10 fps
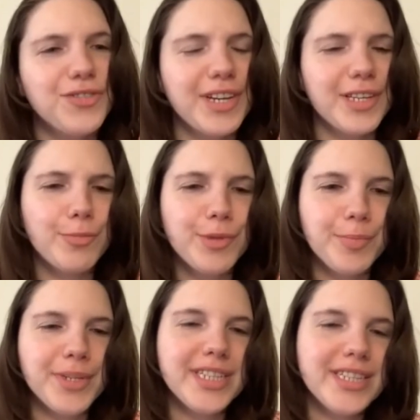inviting me,
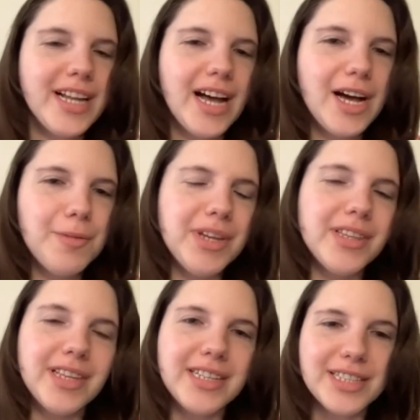Bill. Um,
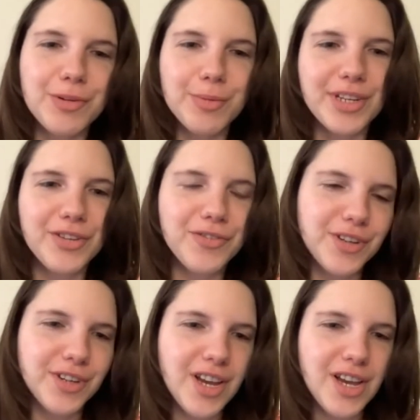and thanks everybody
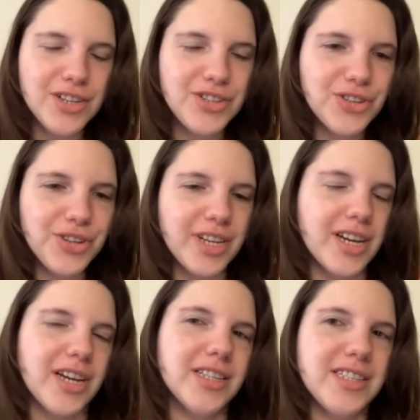for
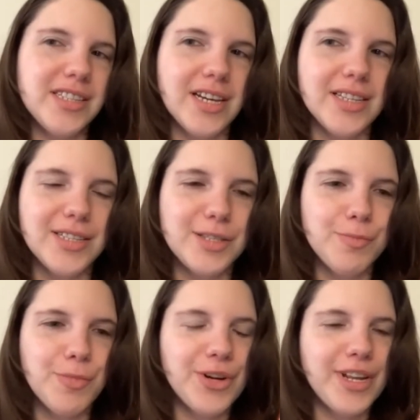joining us uh, this
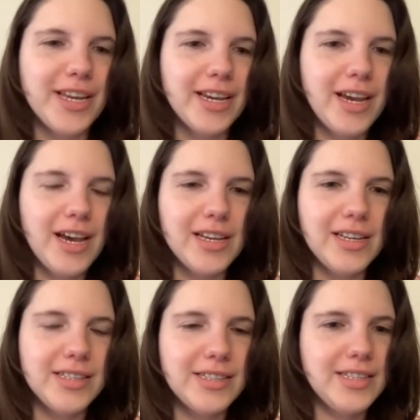morning. Uh,
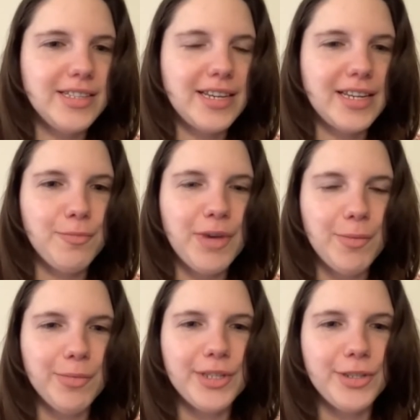as he said, I'm
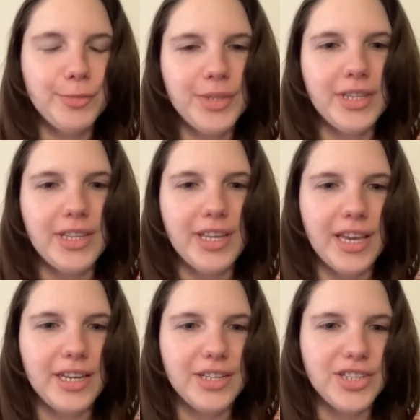Emily Newman, the
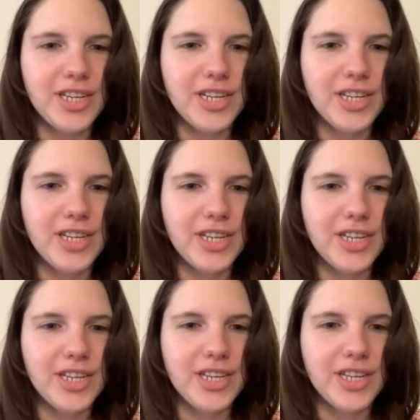AHA
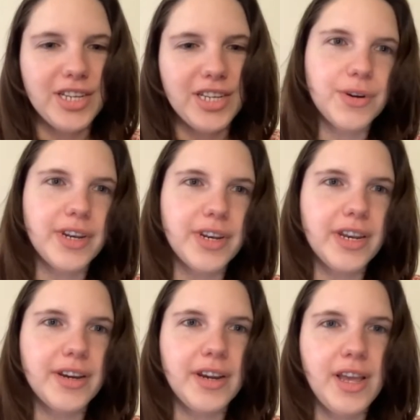Education
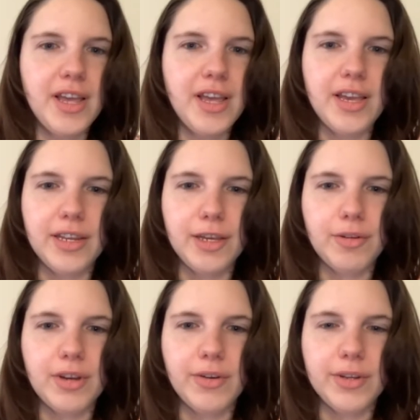Coordinator, and
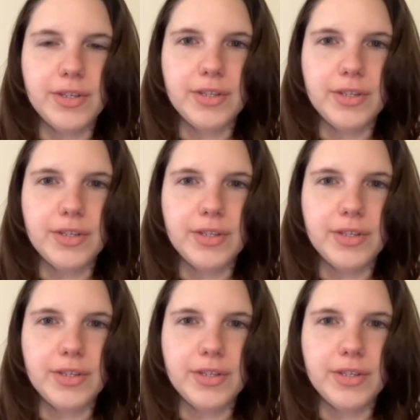I'm going